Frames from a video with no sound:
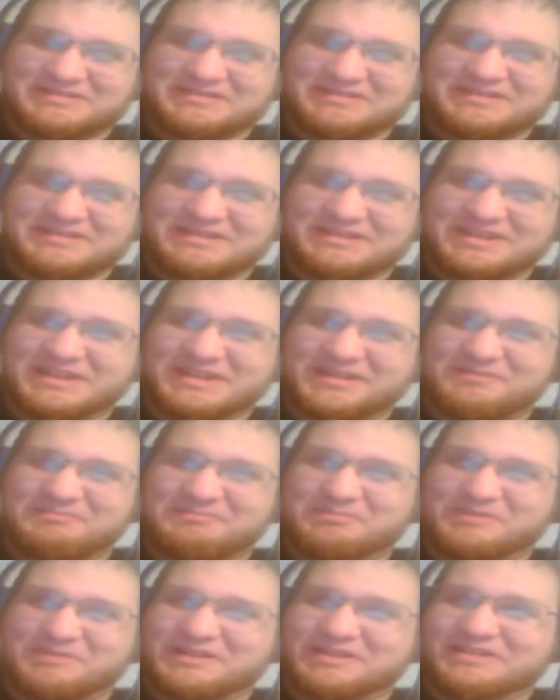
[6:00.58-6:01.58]
Yeah,
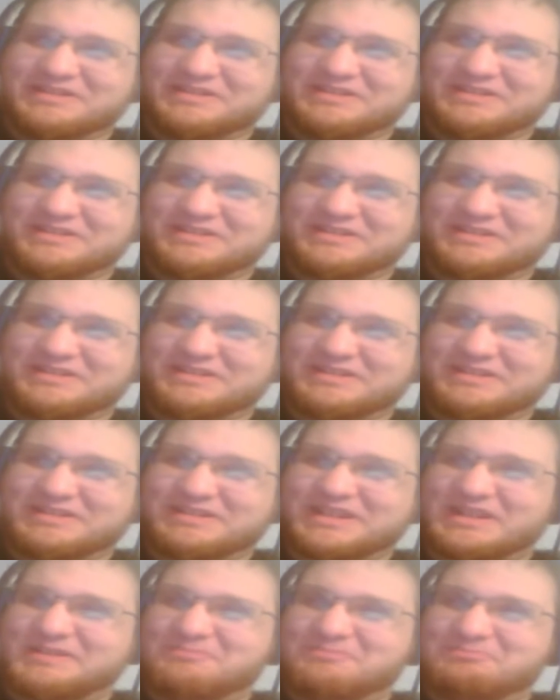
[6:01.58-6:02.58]
but it
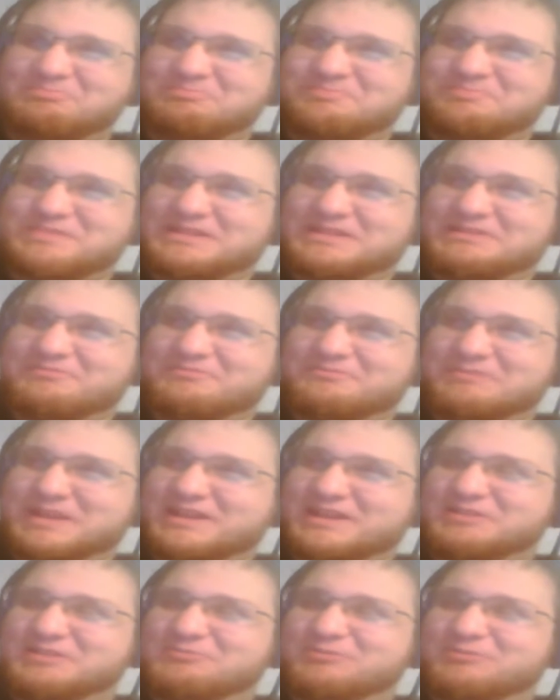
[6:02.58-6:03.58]
can't be
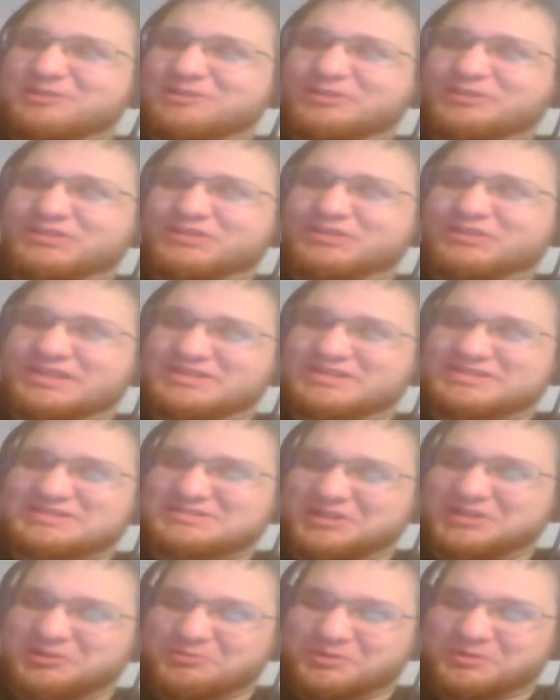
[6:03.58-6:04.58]
any worse than
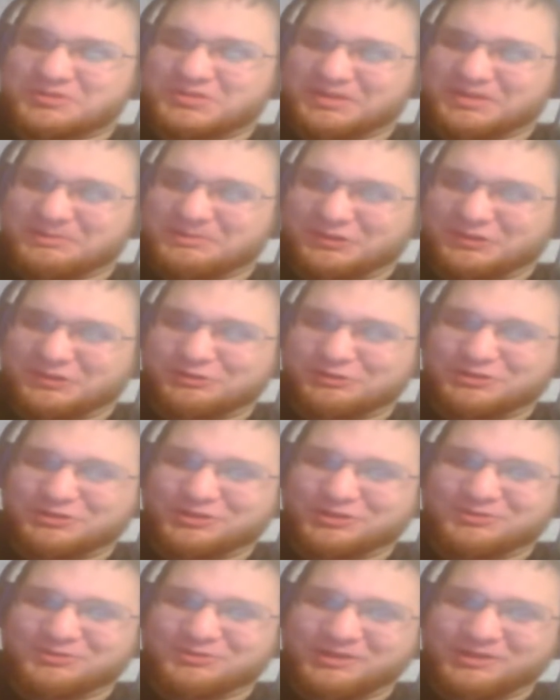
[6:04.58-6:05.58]
Star Wars Episode
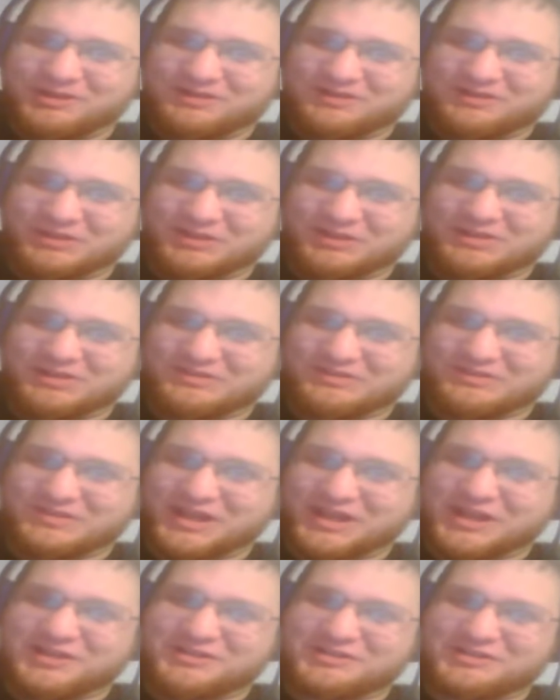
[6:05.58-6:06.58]
2, where it's like,
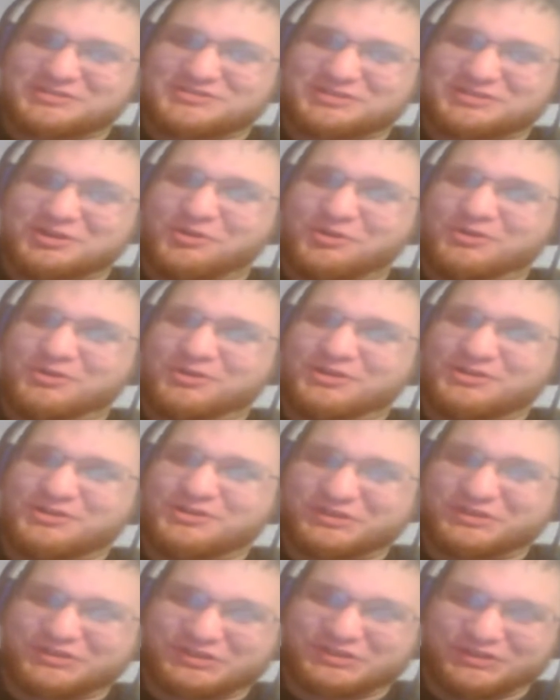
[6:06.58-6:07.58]
sand is
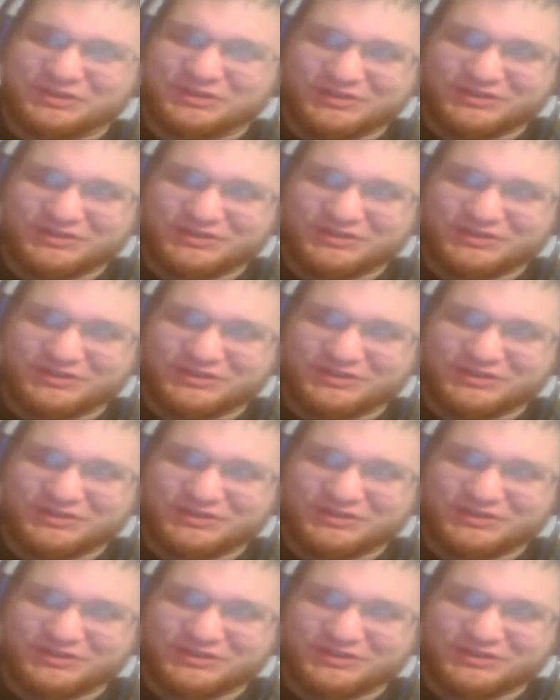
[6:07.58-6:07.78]
coarse.